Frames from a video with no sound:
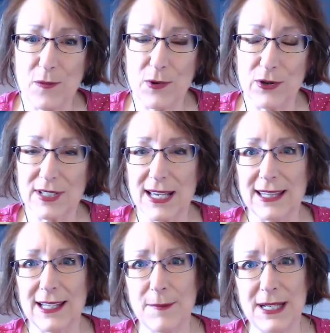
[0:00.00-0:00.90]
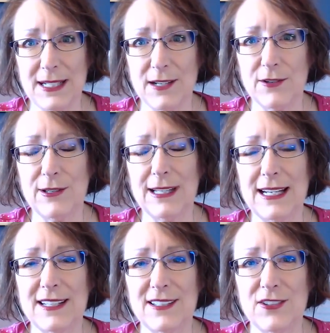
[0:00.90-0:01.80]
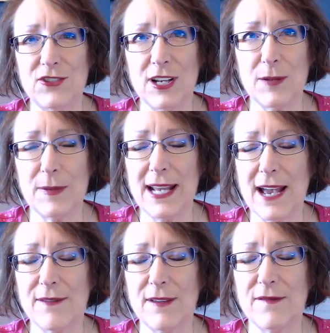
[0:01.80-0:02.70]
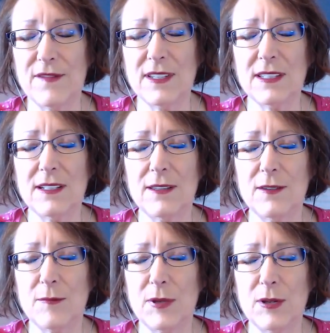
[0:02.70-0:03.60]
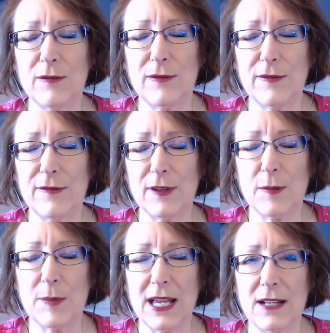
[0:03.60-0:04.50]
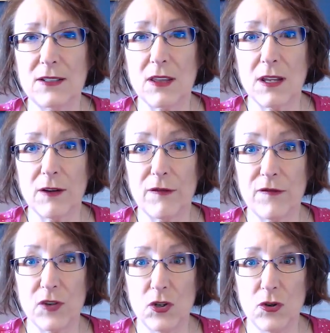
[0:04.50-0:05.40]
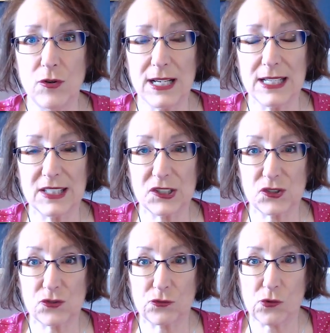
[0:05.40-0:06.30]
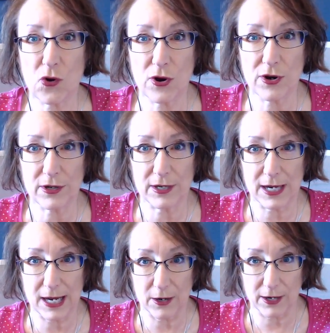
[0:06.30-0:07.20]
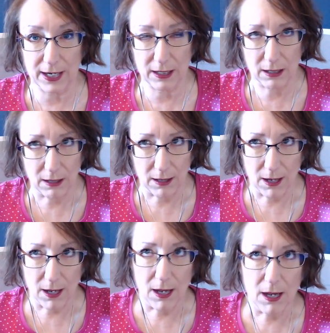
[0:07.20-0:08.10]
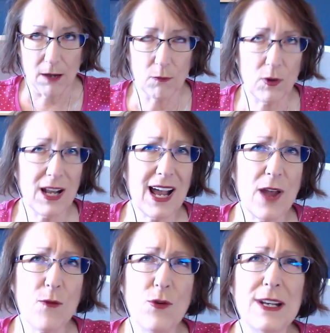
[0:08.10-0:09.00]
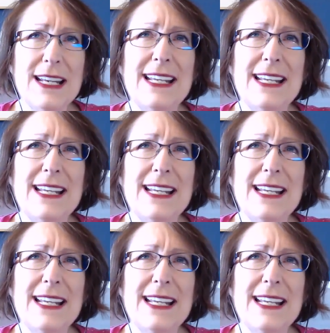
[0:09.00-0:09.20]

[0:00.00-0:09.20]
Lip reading: words. And let me tell you, ladies and gentlemen, having visited the beautiful Philippines, their food is extraordinary. What I wouldn't